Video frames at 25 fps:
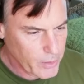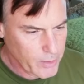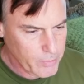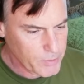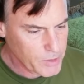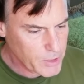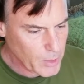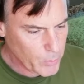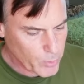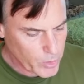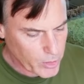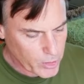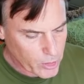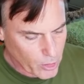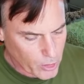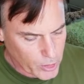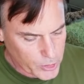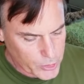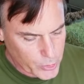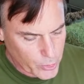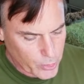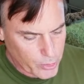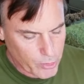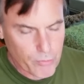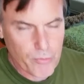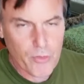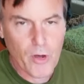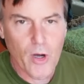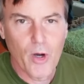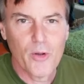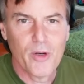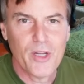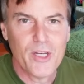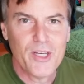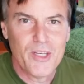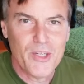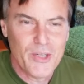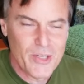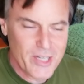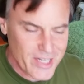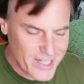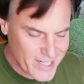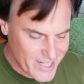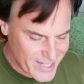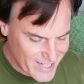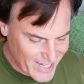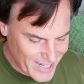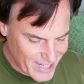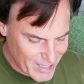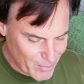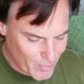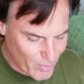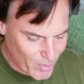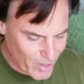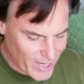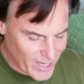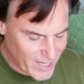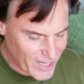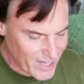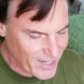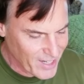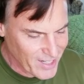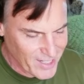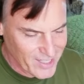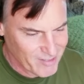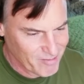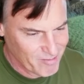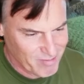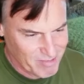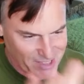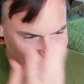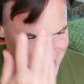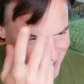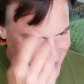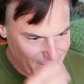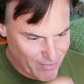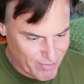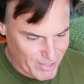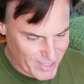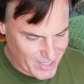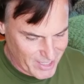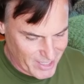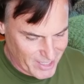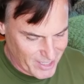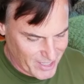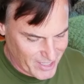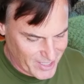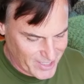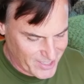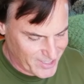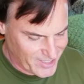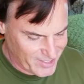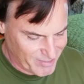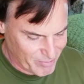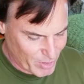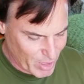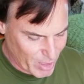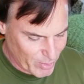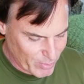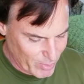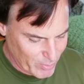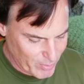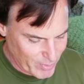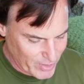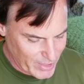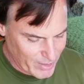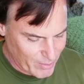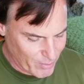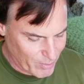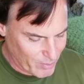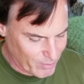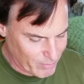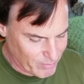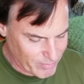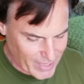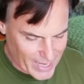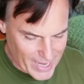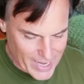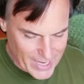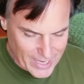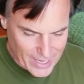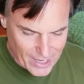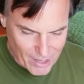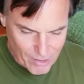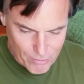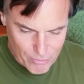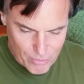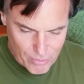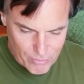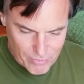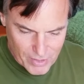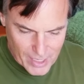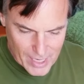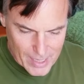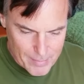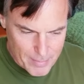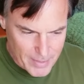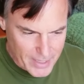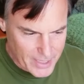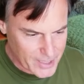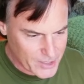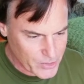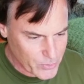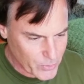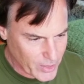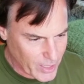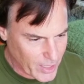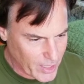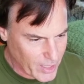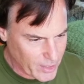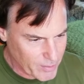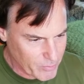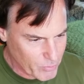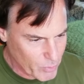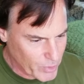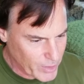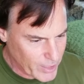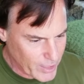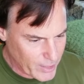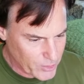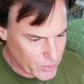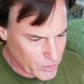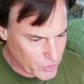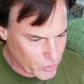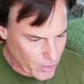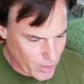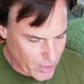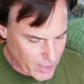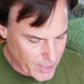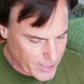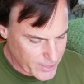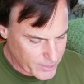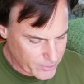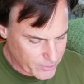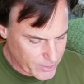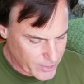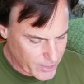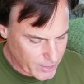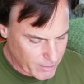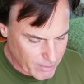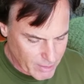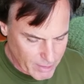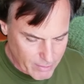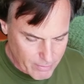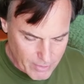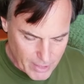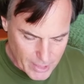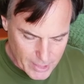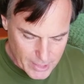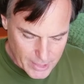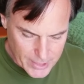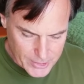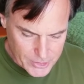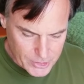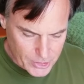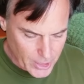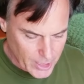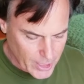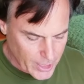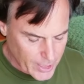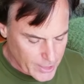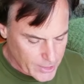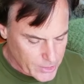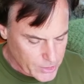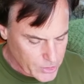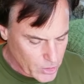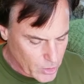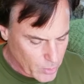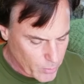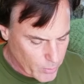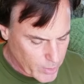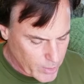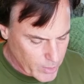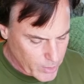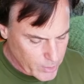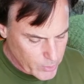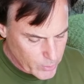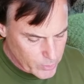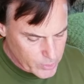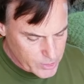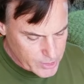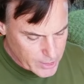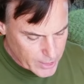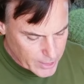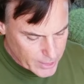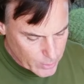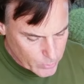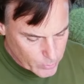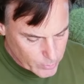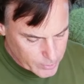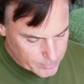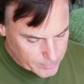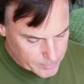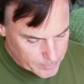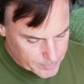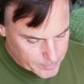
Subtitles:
Someone calls you on the phone and you need to take a break, just leave it there. It's probably will hang out for 5 minutes without drying or anything of that nature. So I'm going to go do the second one.